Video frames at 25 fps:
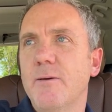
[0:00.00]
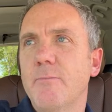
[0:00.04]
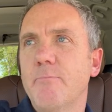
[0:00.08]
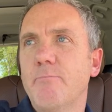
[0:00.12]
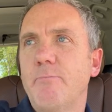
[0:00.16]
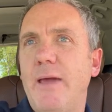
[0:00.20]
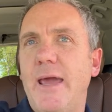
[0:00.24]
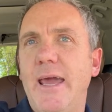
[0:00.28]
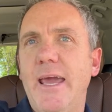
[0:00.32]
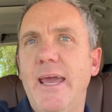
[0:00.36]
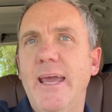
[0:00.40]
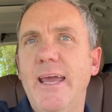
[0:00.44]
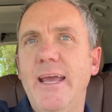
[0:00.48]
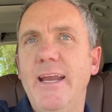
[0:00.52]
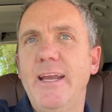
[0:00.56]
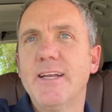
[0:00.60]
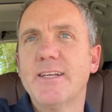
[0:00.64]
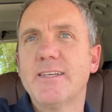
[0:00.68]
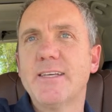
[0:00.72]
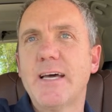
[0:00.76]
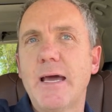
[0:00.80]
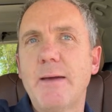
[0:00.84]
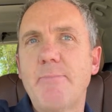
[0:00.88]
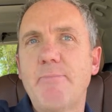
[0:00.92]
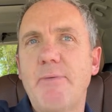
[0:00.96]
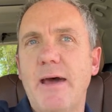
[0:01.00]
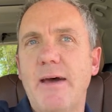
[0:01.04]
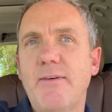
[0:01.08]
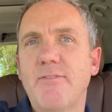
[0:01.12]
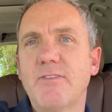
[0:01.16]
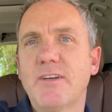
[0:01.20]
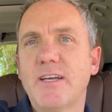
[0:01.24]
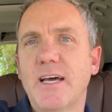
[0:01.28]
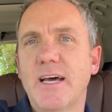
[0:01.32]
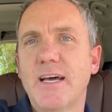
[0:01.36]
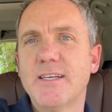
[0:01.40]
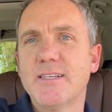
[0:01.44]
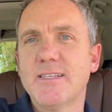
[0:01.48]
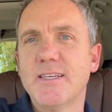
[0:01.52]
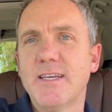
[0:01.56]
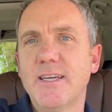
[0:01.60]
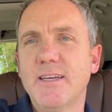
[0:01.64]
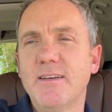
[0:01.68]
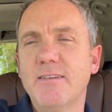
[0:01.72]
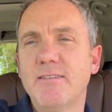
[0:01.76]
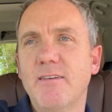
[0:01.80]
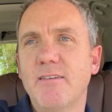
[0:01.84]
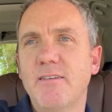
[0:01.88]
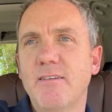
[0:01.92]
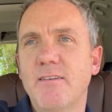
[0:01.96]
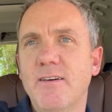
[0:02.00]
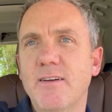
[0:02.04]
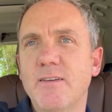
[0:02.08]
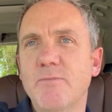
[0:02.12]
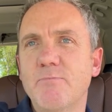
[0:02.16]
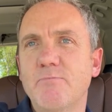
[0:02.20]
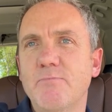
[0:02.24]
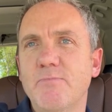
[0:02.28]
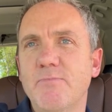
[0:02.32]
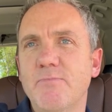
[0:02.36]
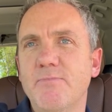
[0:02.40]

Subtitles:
paid type advertising on